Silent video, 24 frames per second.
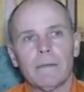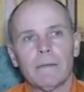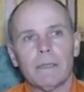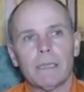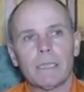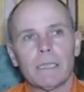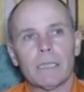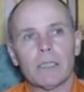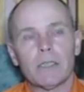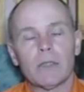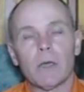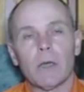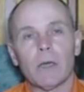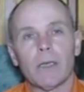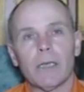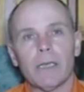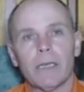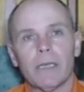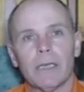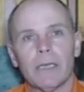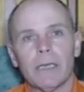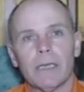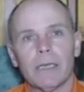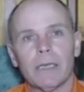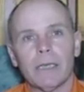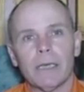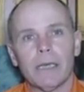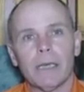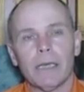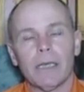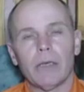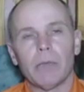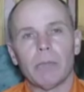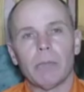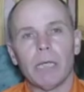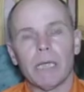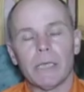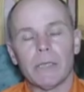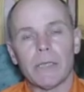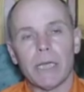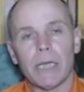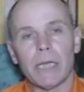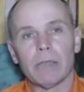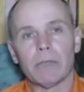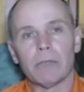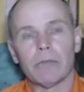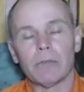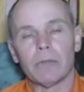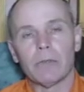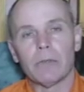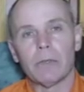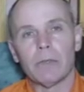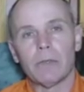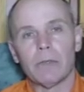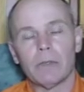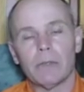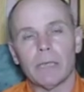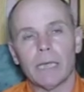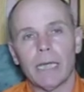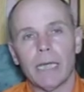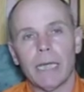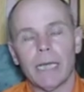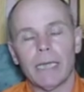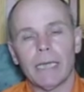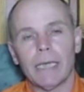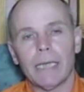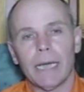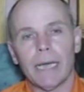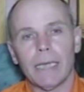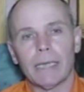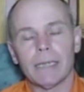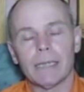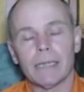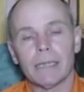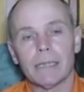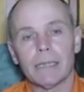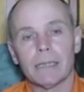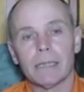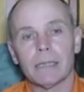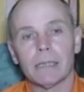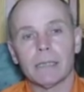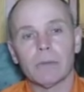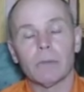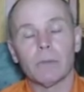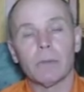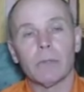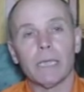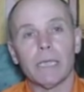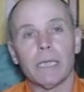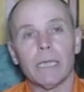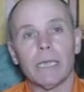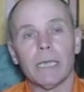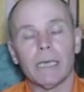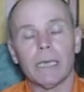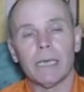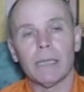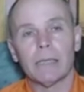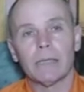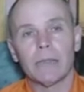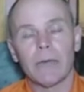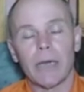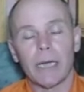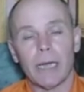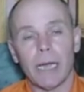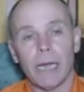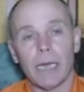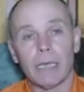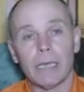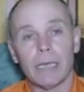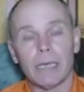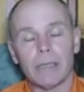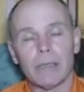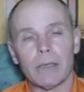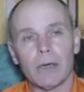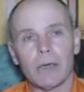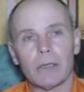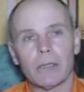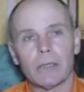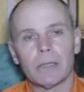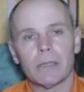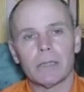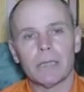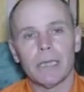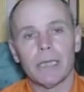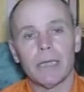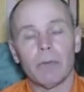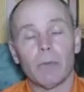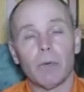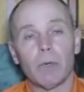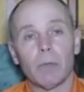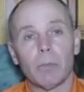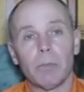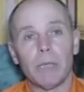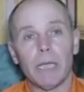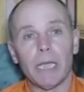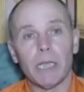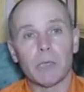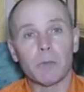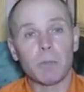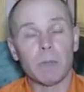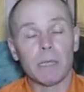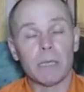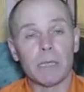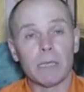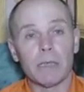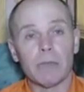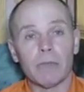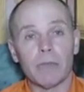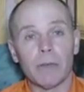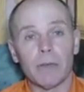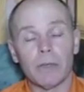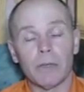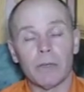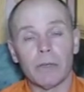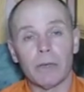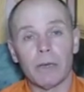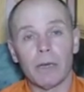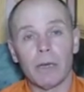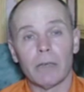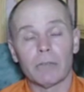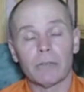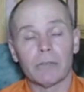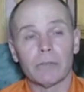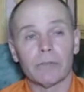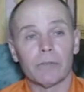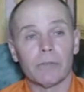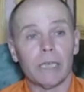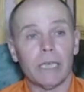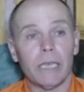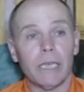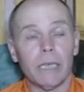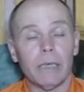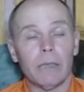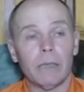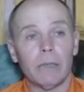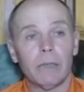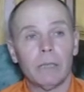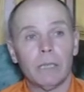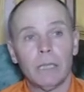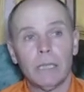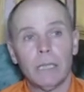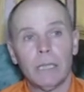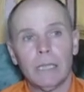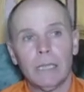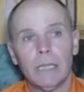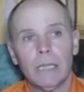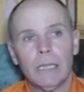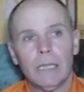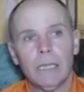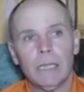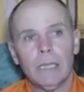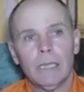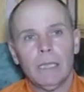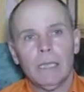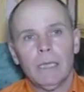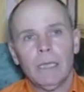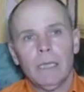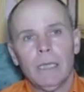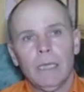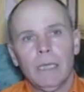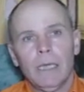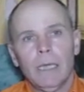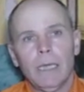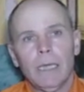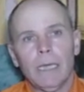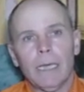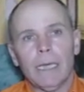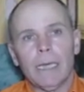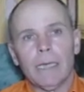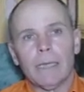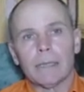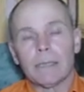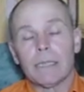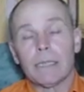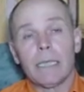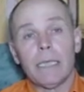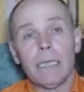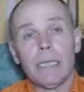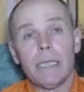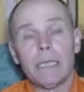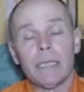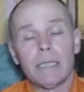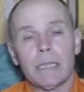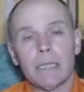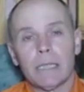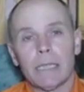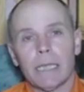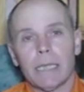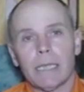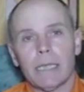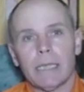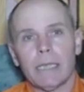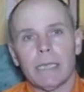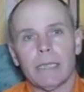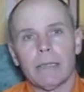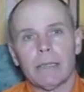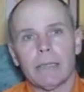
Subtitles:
this is not going to be a channel for anti-hunters. We train hunting dogs. There will be explicit photographs, video, scenes that